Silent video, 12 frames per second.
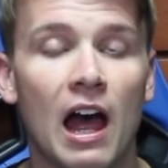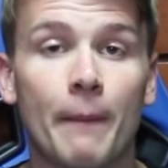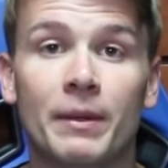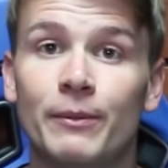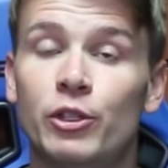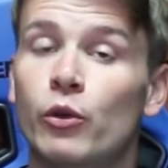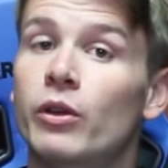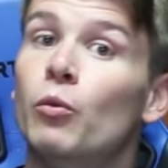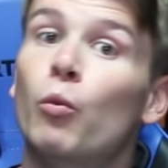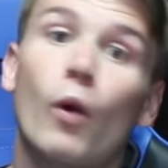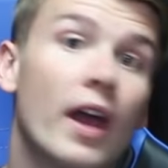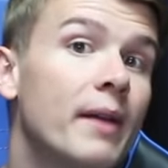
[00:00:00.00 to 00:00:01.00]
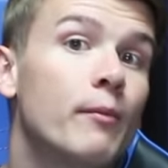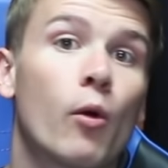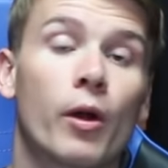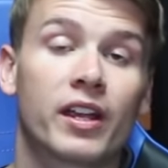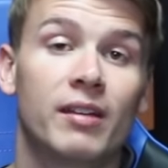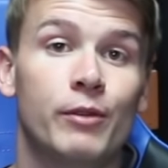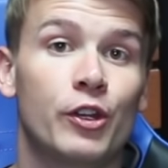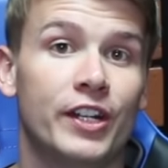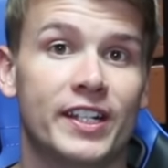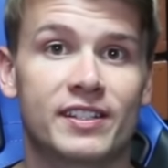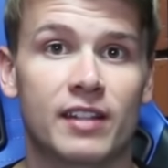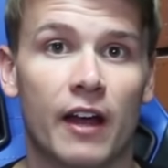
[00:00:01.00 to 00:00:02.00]
I'm going to be doing way more
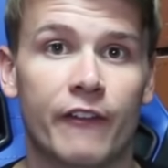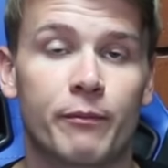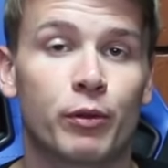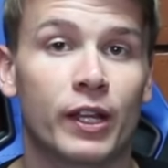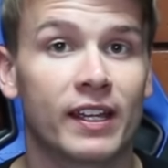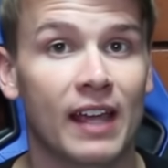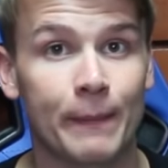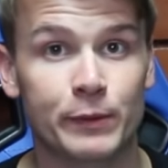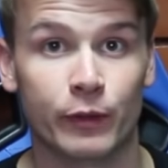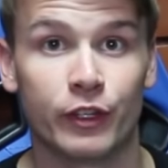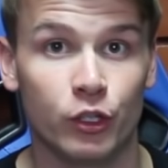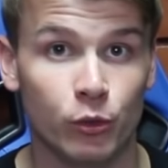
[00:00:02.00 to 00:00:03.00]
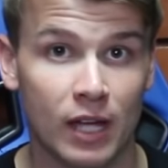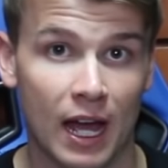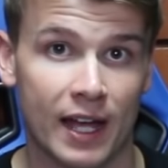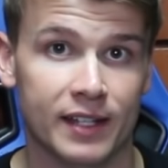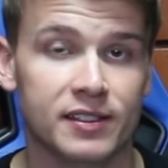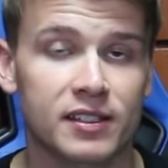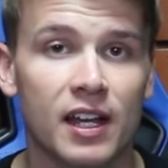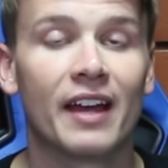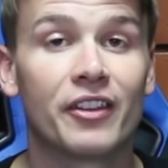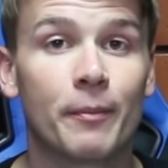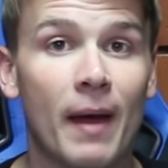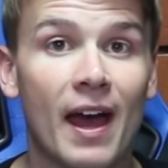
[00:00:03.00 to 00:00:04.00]
community stuff, playing games with you guys.
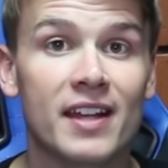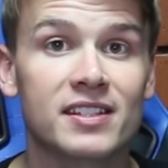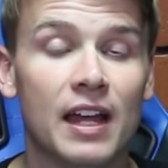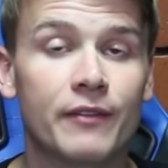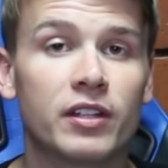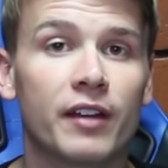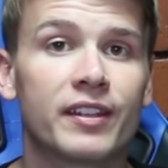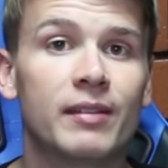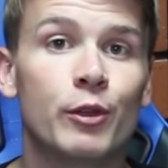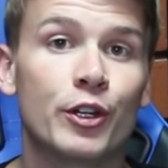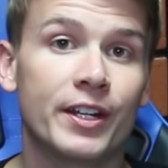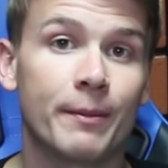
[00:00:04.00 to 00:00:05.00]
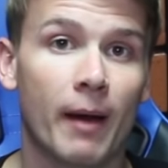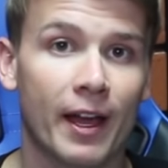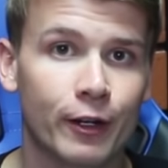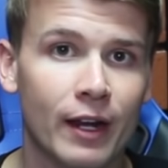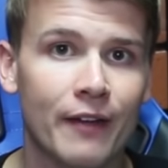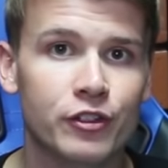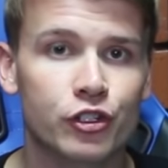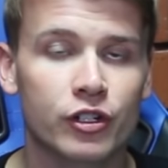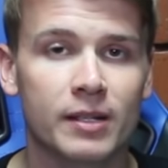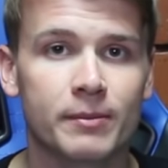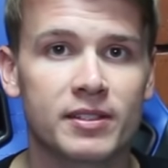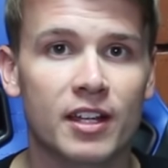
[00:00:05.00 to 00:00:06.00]
In the past, I've done community Minecraft
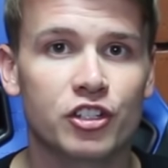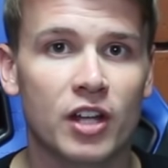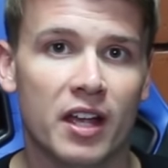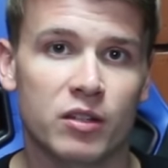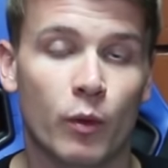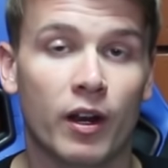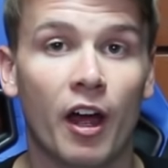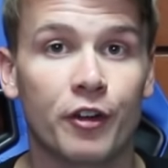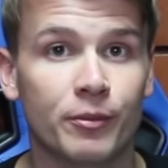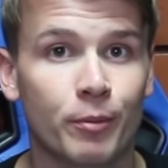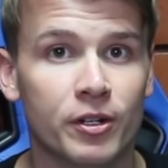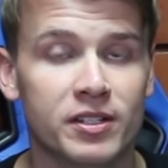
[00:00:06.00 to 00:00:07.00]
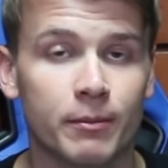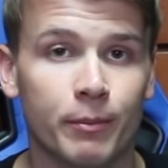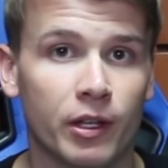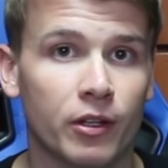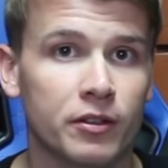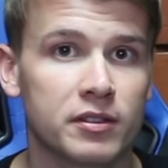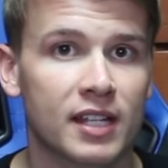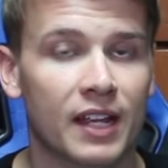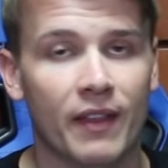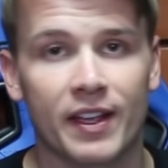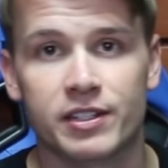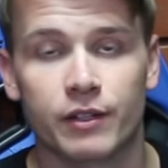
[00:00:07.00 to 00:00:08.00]
streams, such as 100 person builds
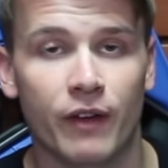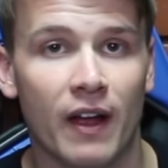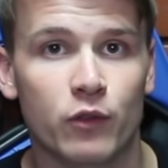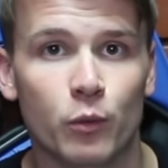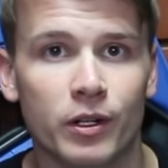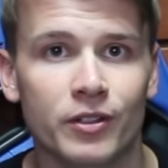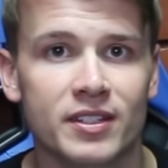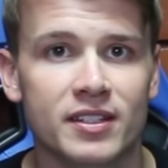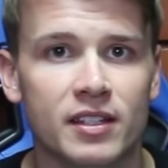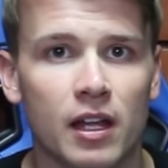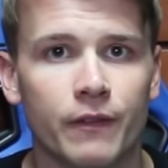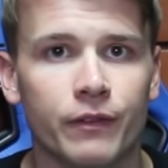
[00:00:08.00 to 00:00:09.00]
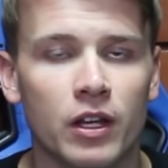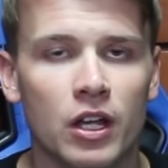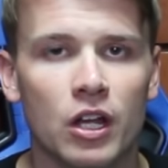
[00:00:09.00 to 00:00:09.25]
and like survivor worlds and stuff